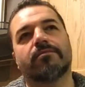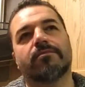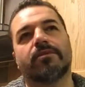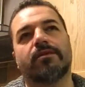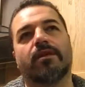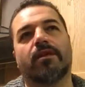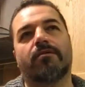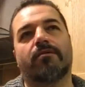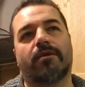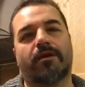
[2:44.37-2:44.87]

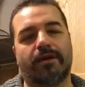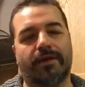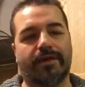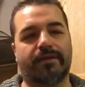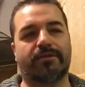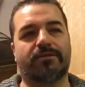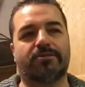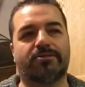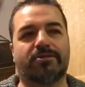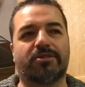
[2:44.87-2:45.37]
you know, I
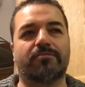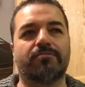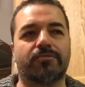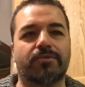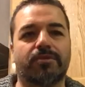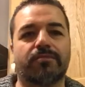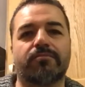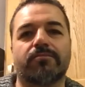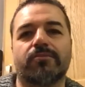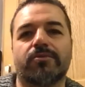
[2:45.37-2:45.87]
had
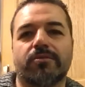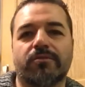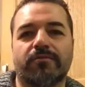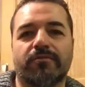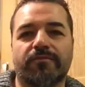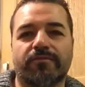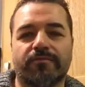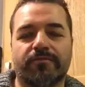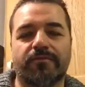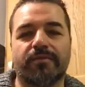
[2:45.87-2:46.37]
symptoms
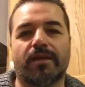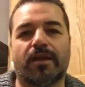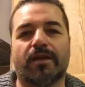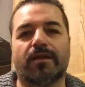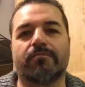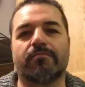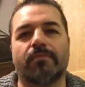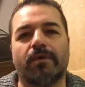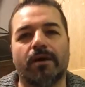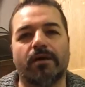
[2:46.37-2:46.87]
of
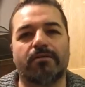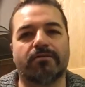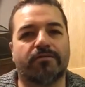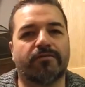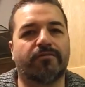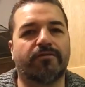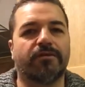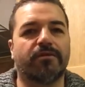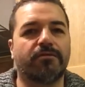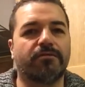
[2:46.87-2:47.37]
like a mild
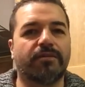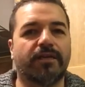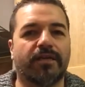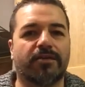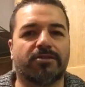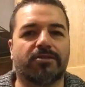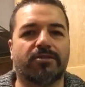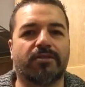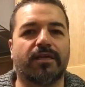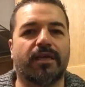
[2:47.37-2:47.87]
flu
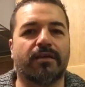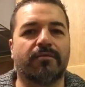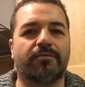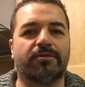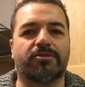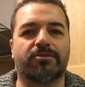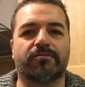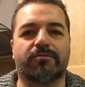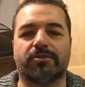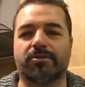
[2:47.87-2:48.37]
yesterday,
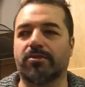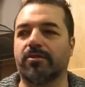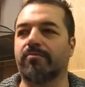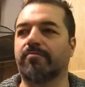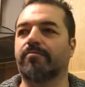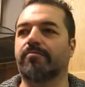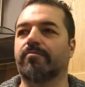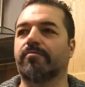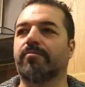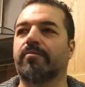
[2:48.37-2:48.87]
which which I
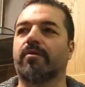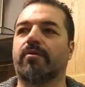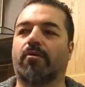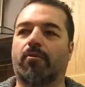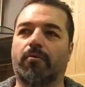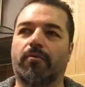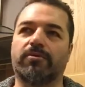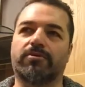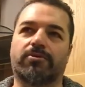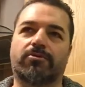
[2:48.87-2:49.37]

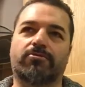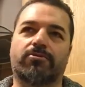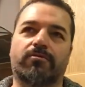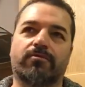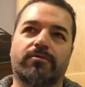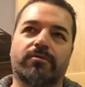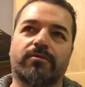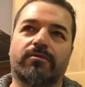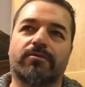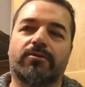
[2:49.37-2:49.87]
always
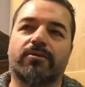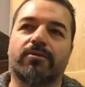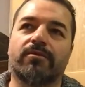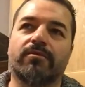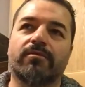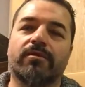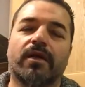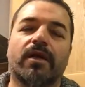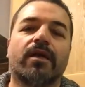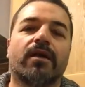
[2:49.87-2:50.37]
attribute
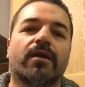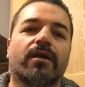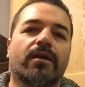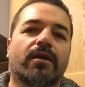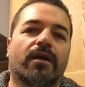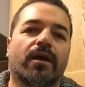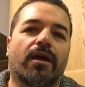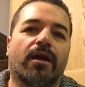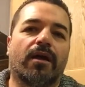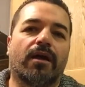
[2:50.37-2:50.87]
to
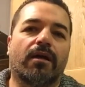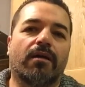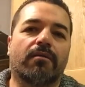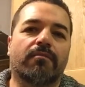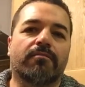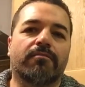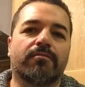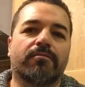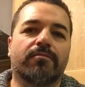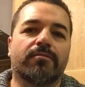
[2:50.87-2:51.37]

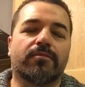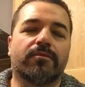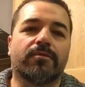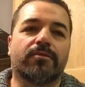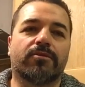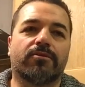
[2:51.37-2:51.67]
um,